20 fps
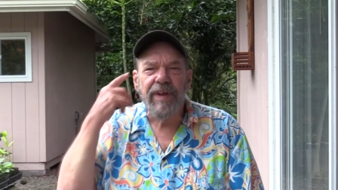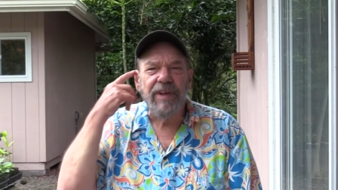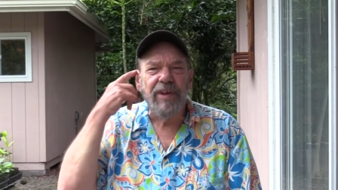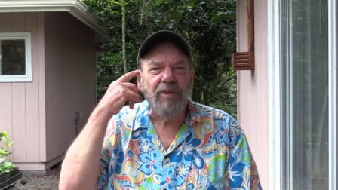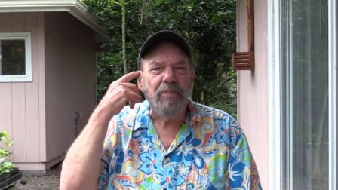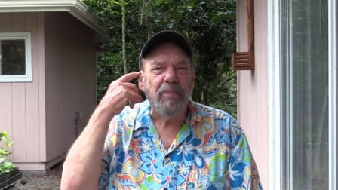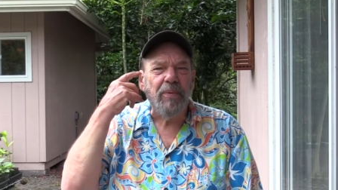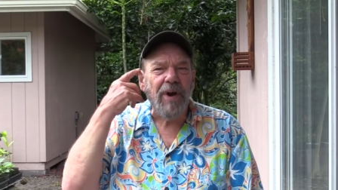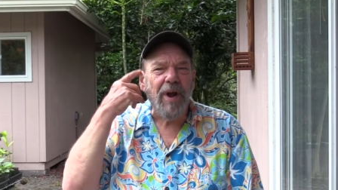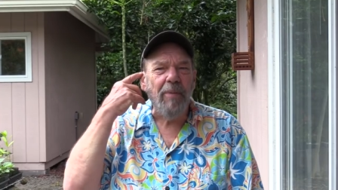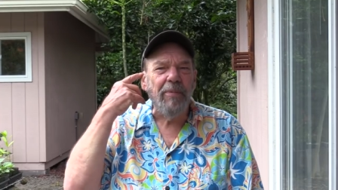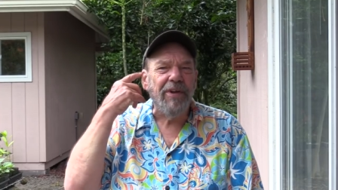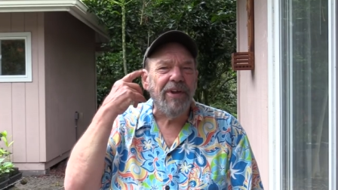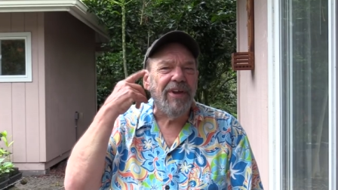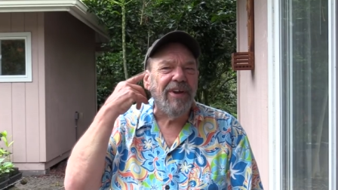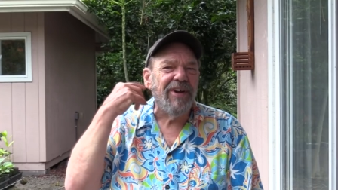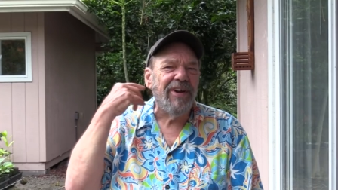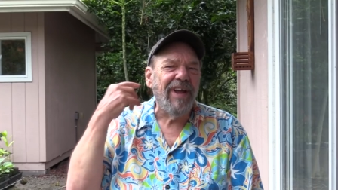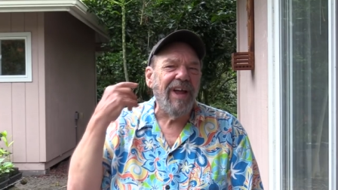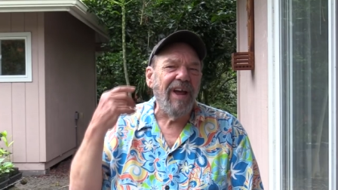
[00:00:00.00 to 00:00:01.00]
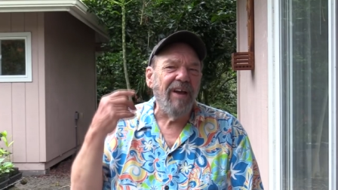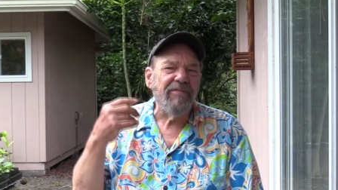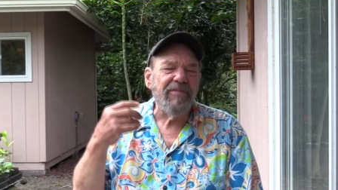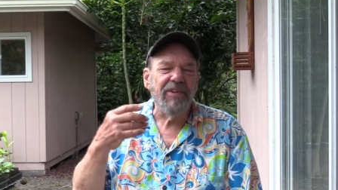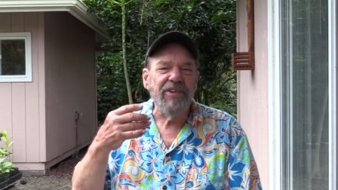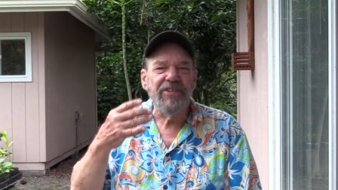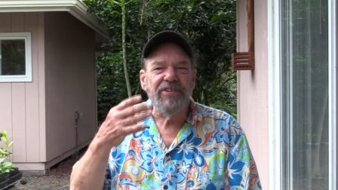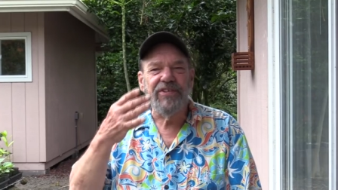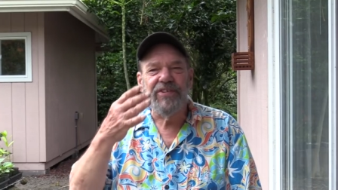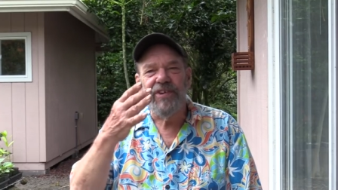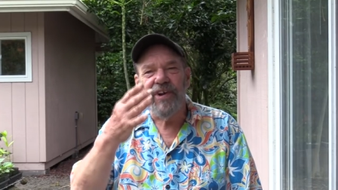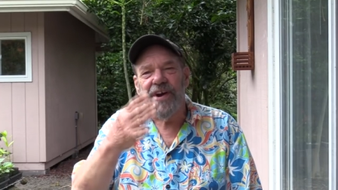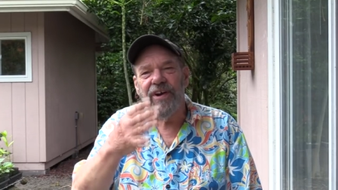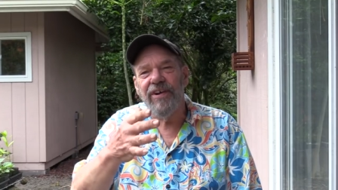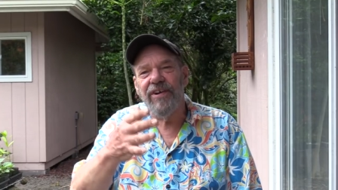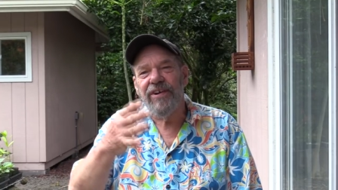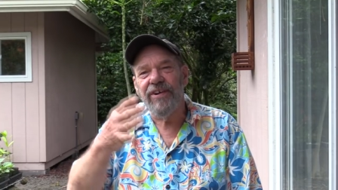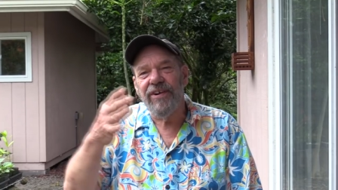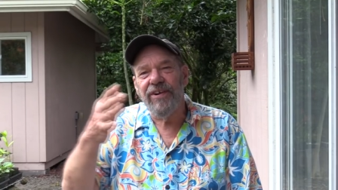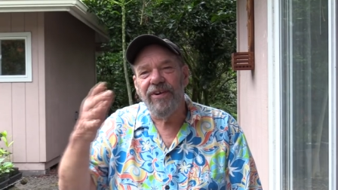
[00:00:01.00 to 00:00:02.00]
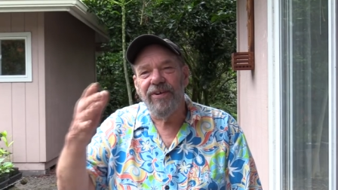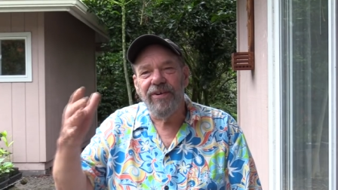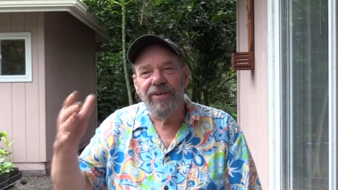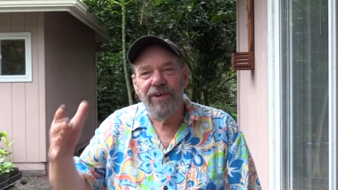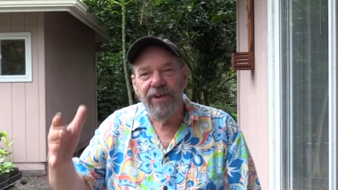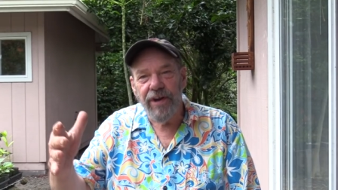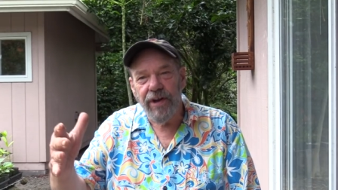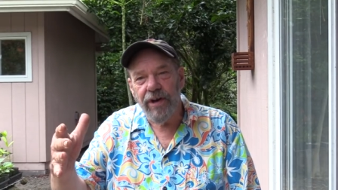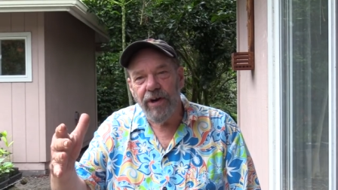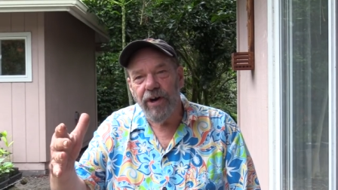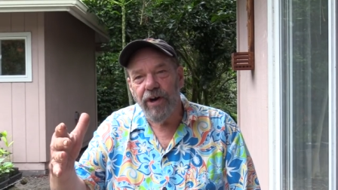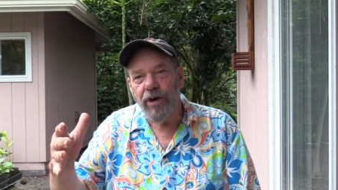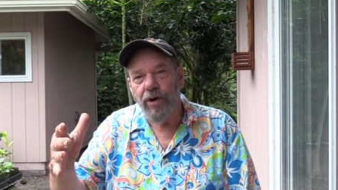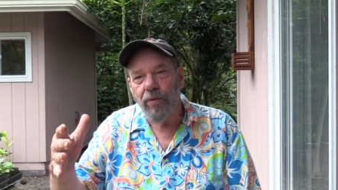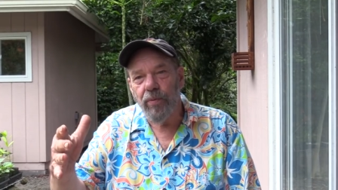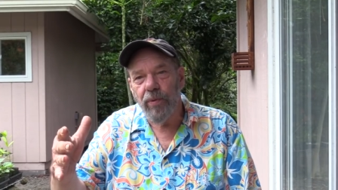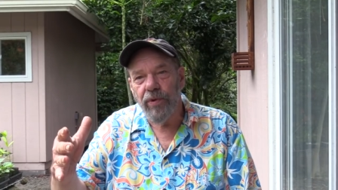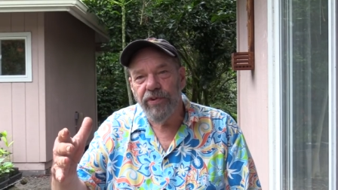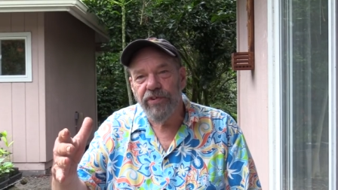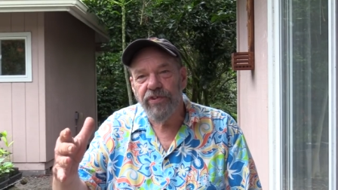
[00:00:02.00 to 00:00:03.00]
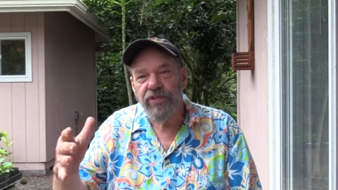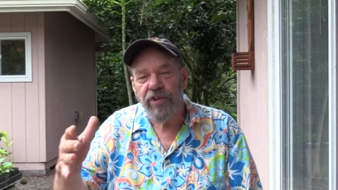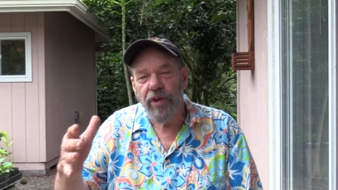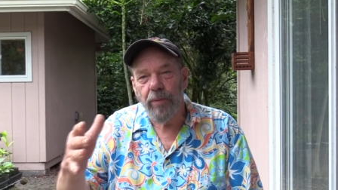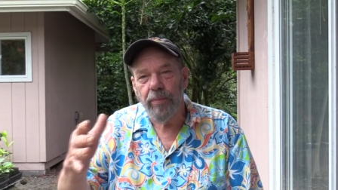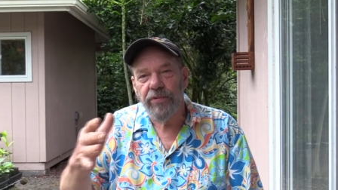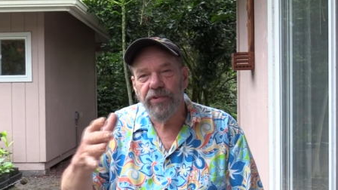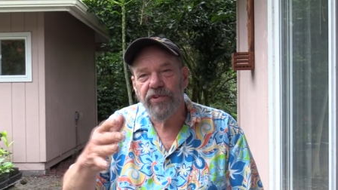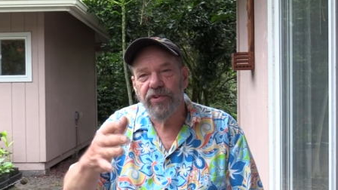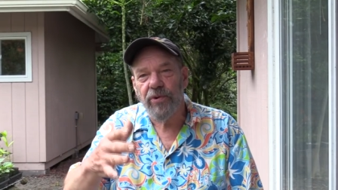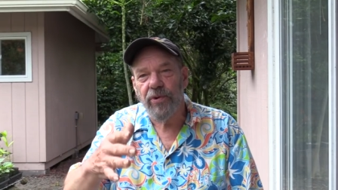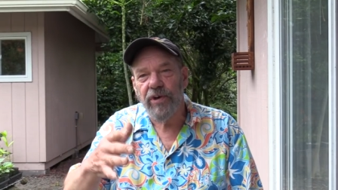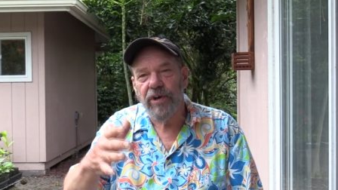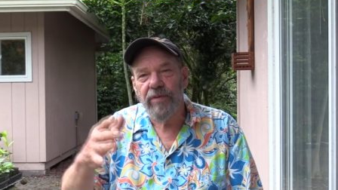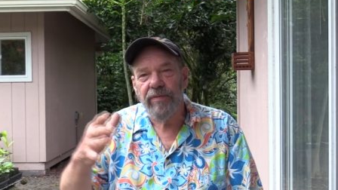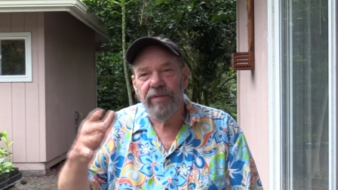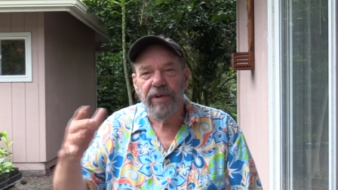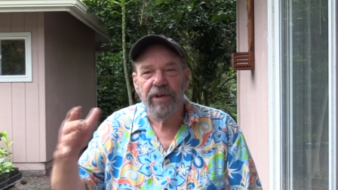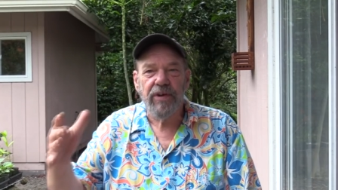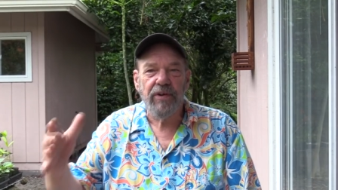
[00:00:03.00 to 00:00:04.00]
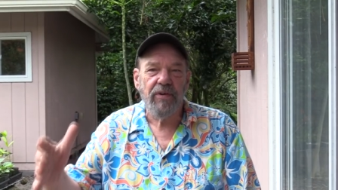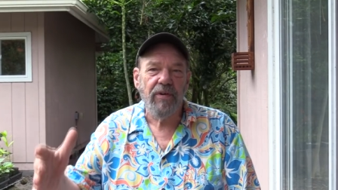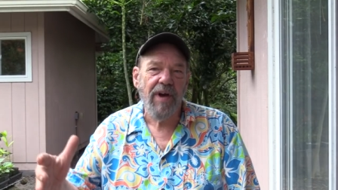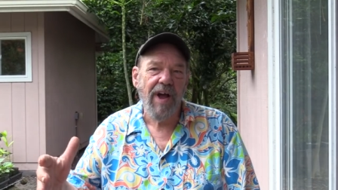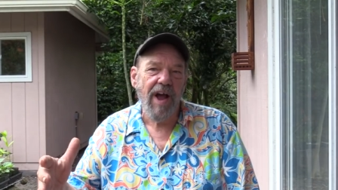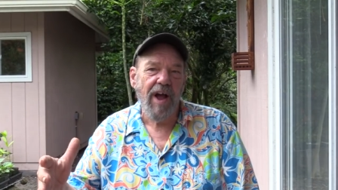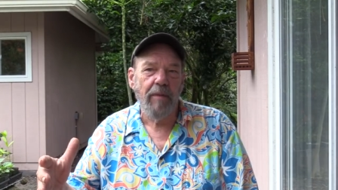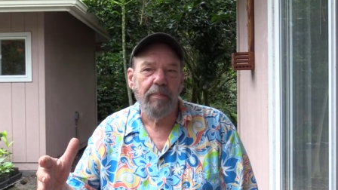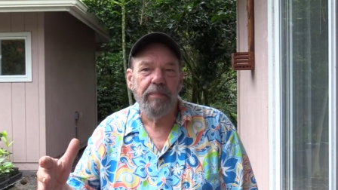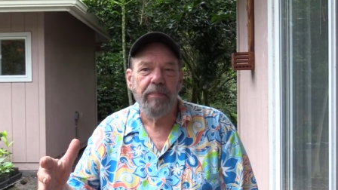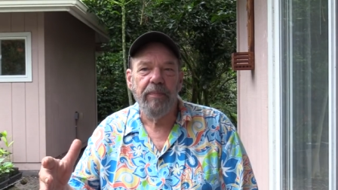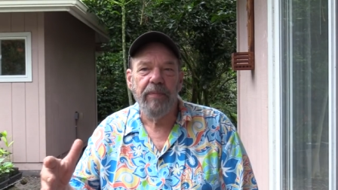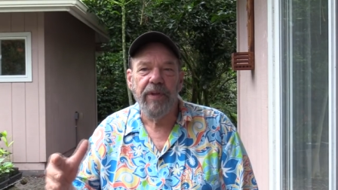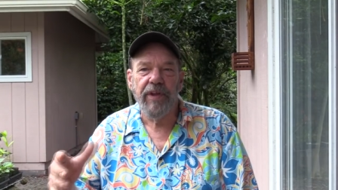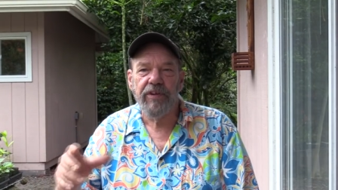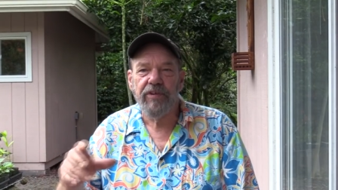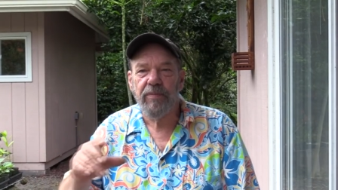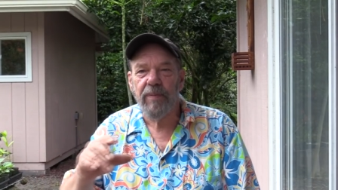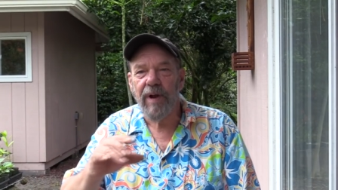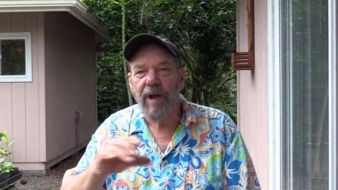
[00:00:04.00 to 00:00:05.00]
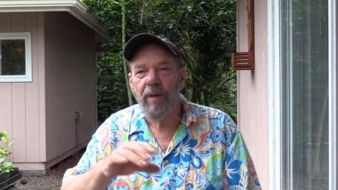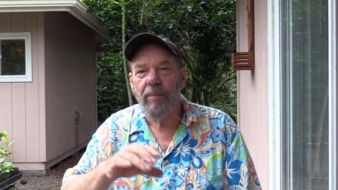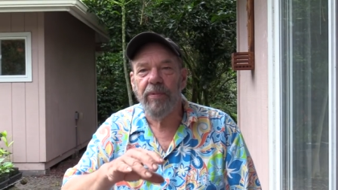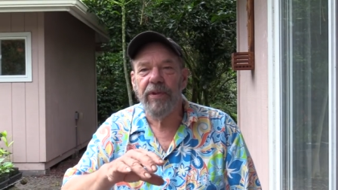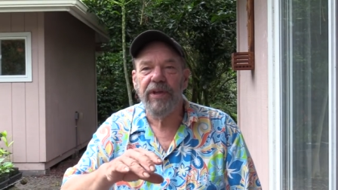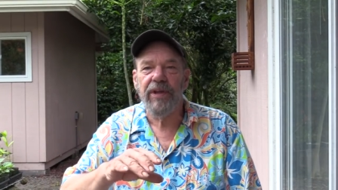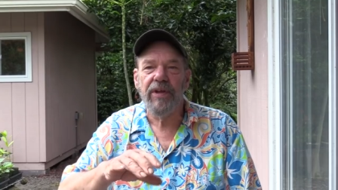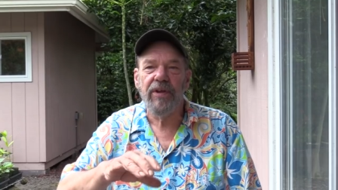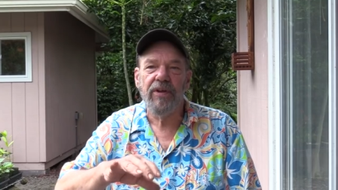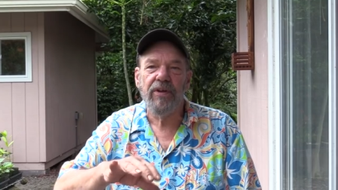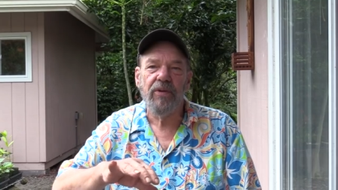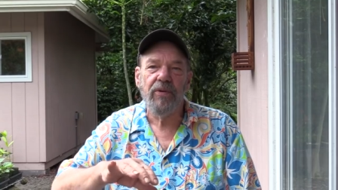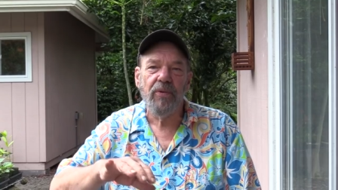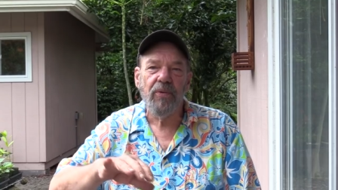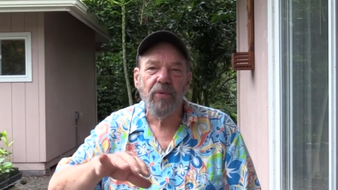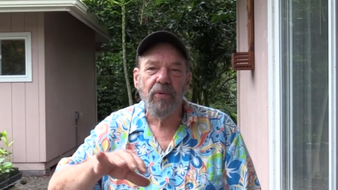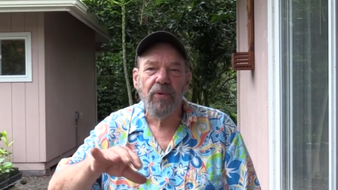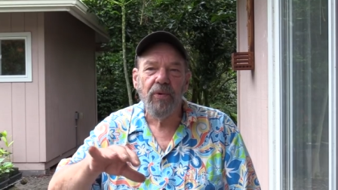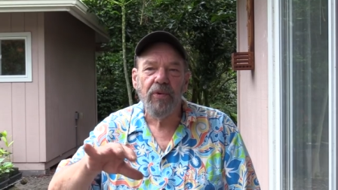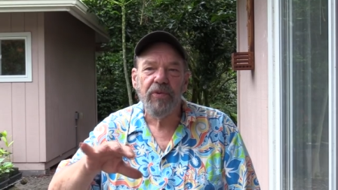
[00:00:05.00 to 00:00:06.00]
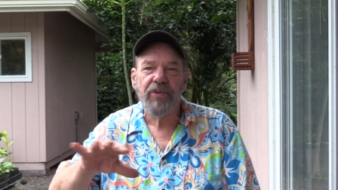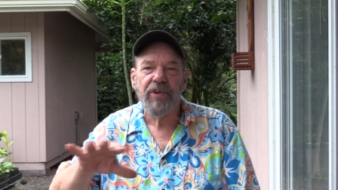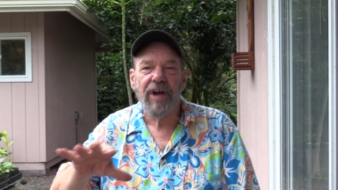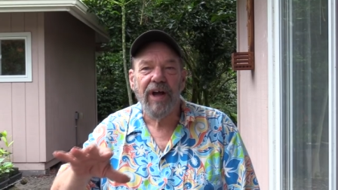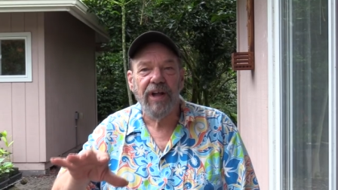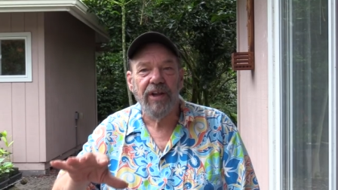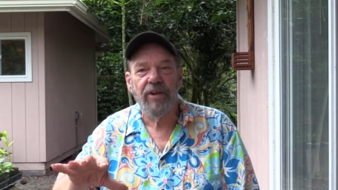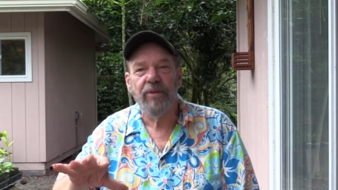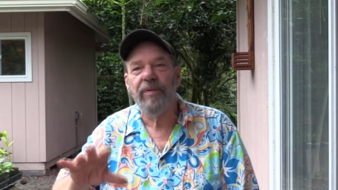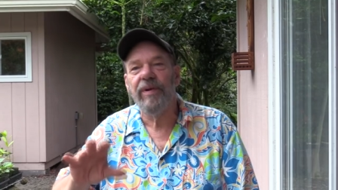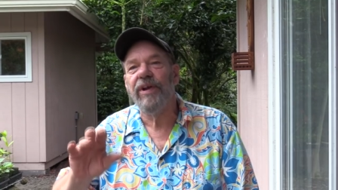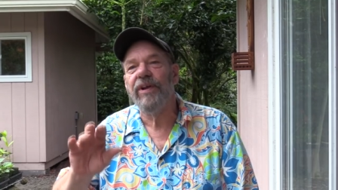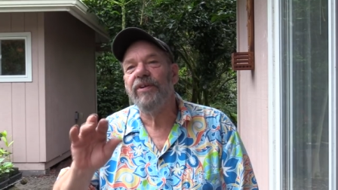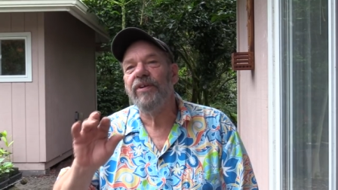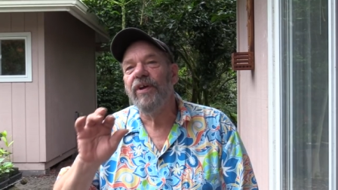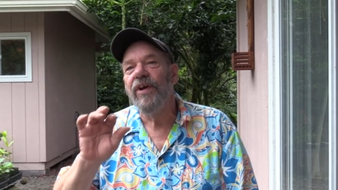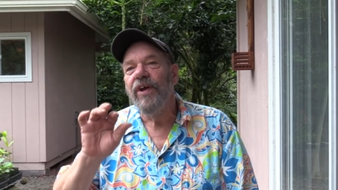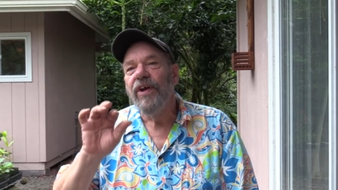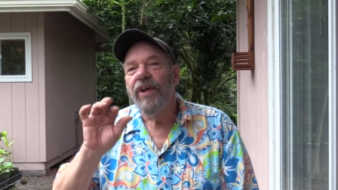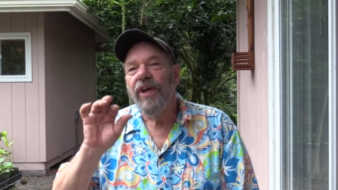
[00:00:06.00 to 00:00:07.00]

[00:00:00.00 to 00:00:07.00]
you're probably going to have to start your year with some sort of a crop that's probably cool, tolerant,